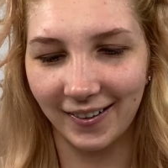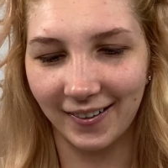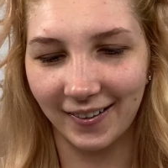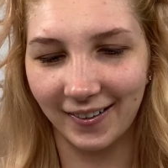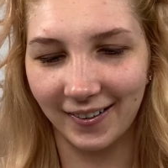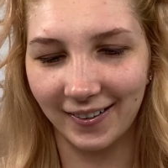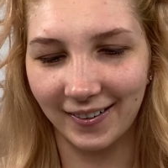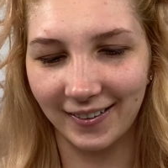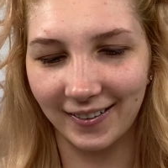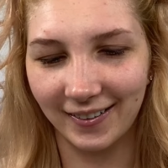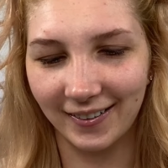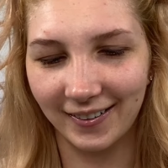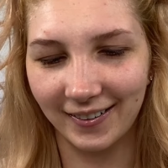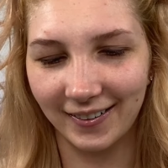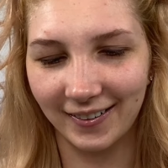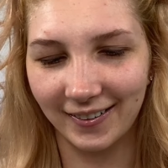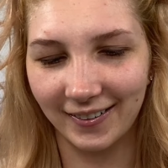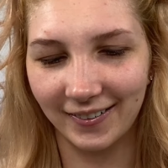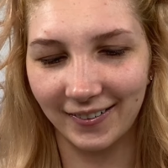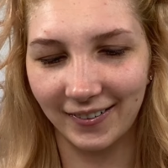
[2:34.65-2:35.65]

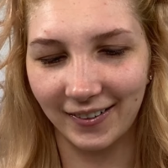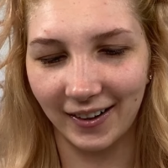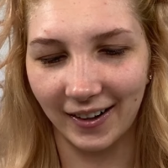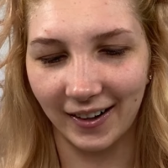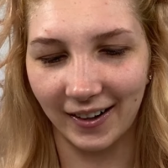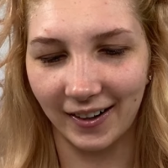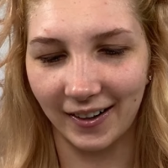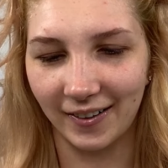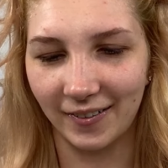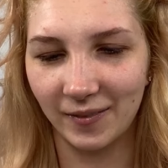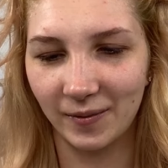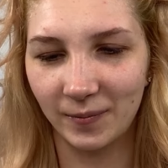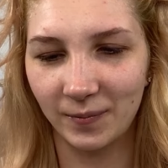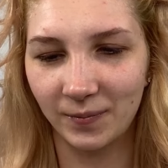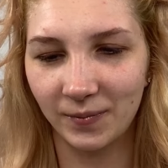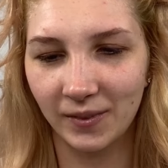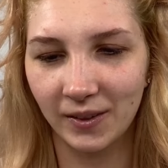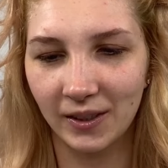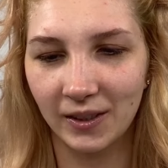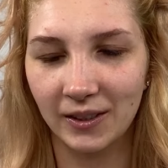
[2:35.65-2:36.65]
Okay,
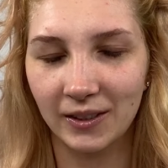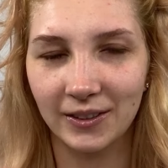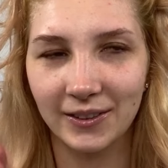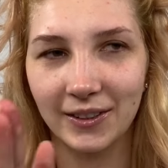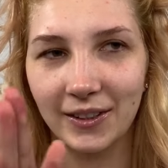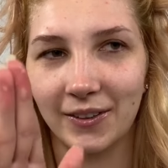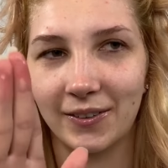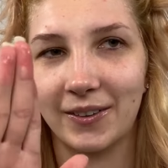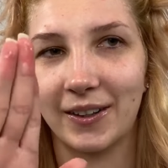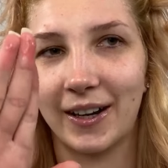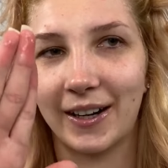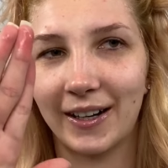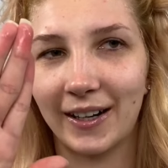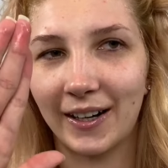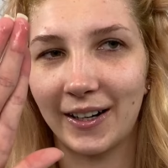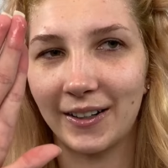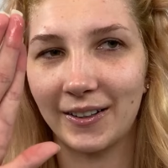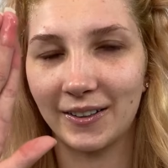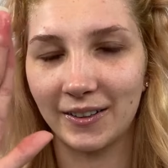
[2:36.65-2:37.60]
so I got